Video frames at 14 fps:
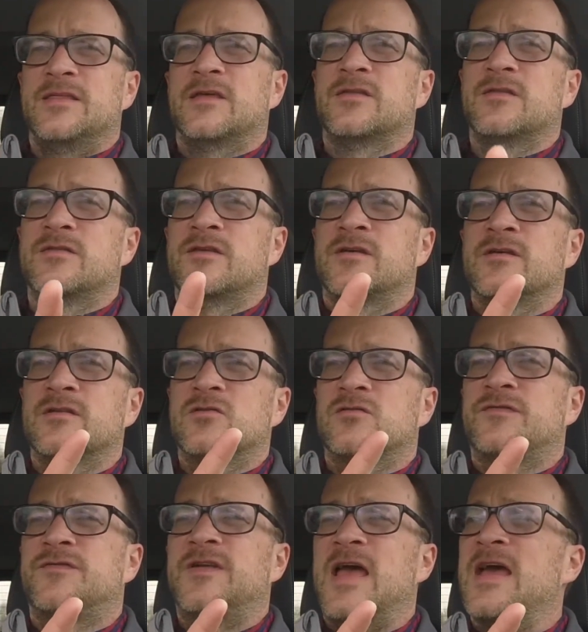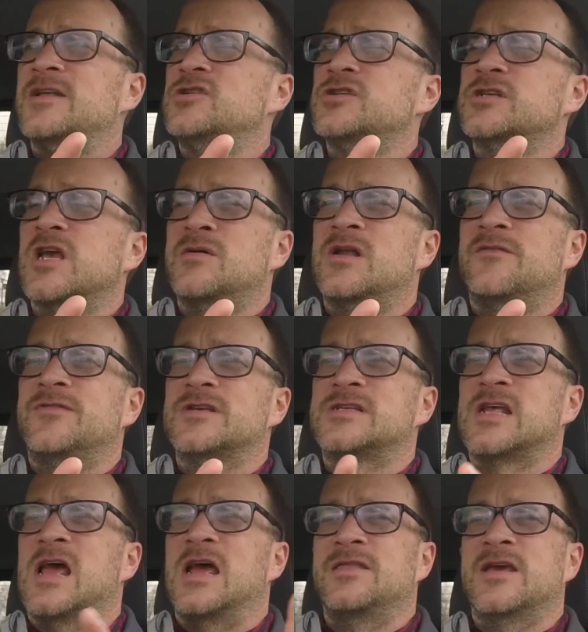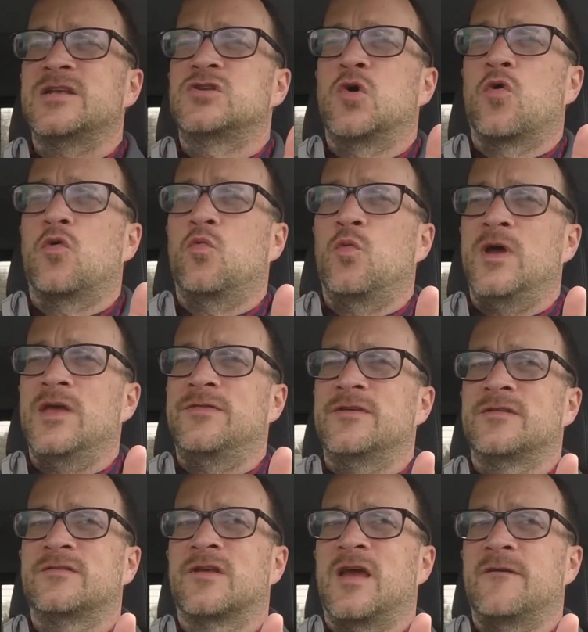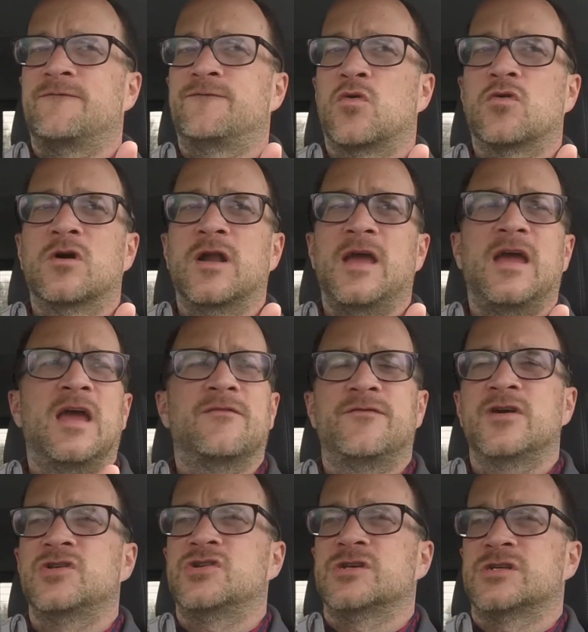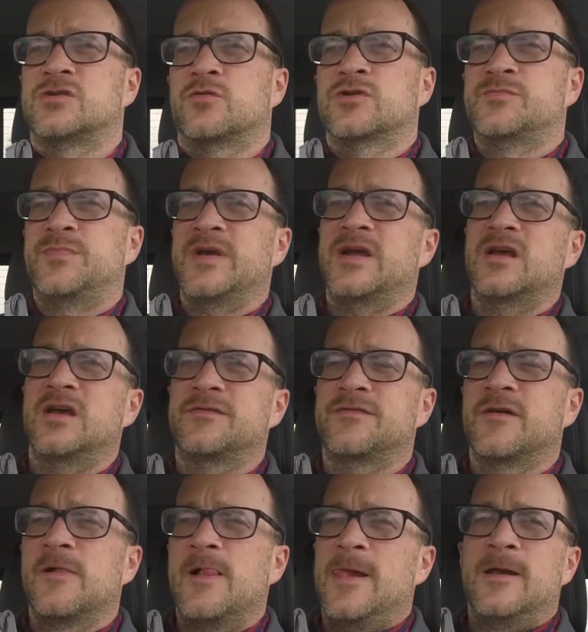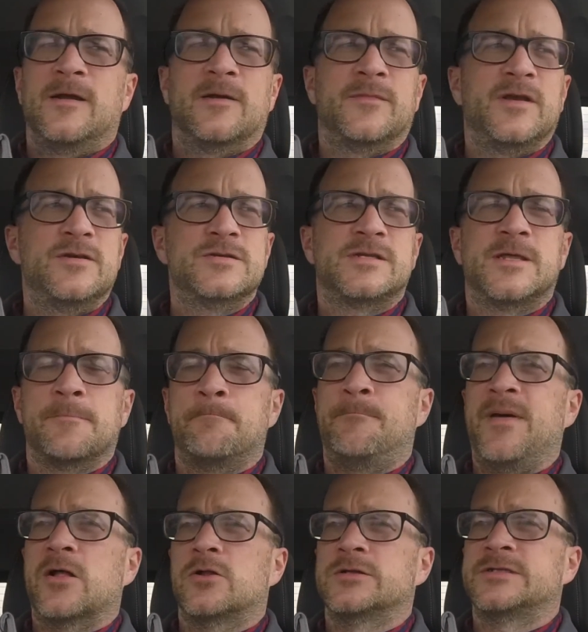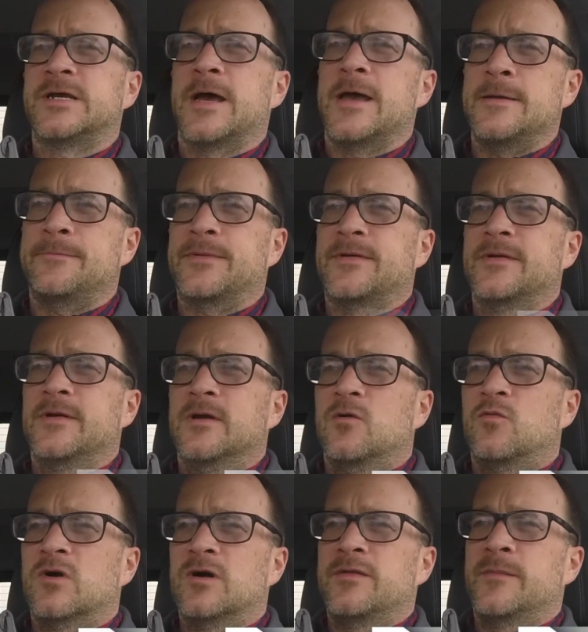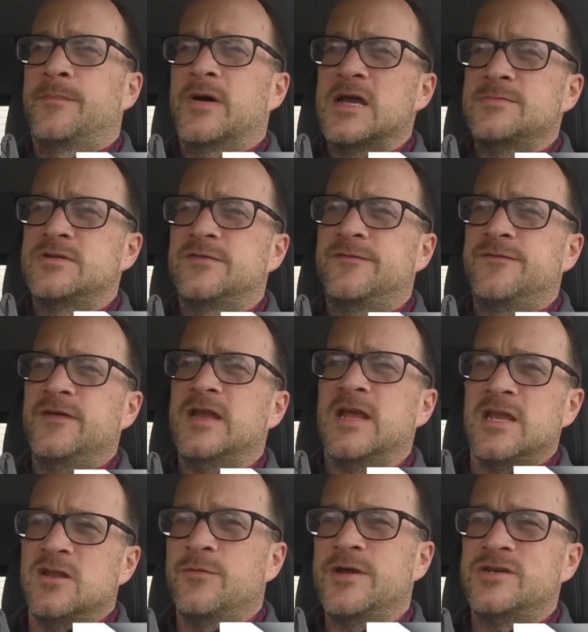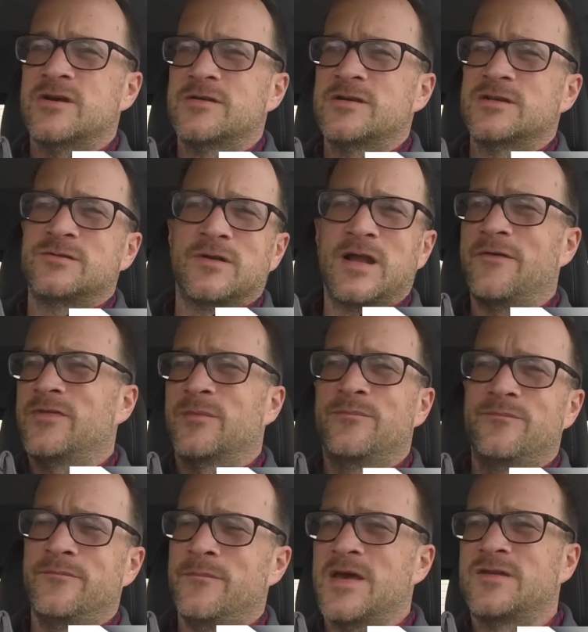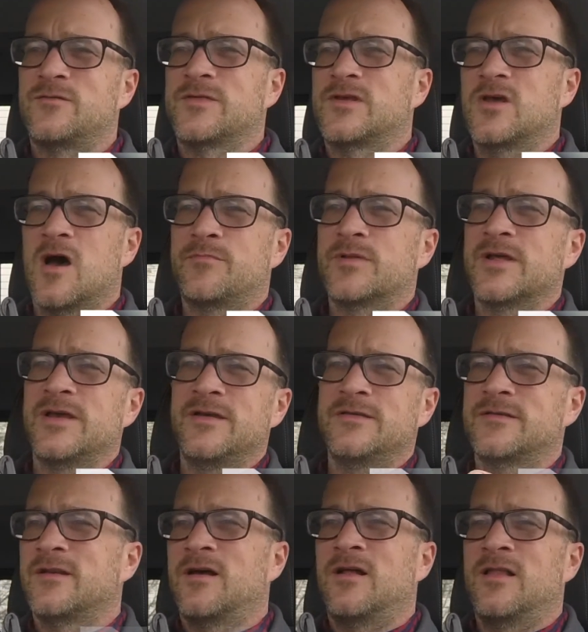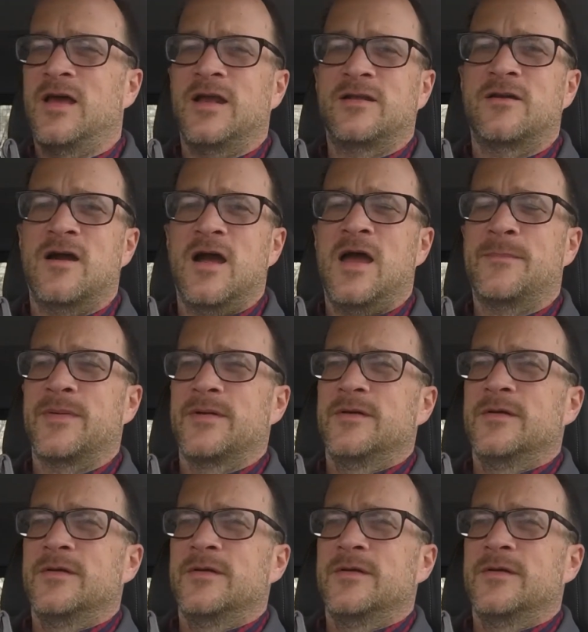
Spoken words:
The little flanges coming off the side. That total width is like 4.5 inches, so it's big enough. I'm going to use the bell type where the pipes fit into each other, so I don't have to mess with couplings and all that crap.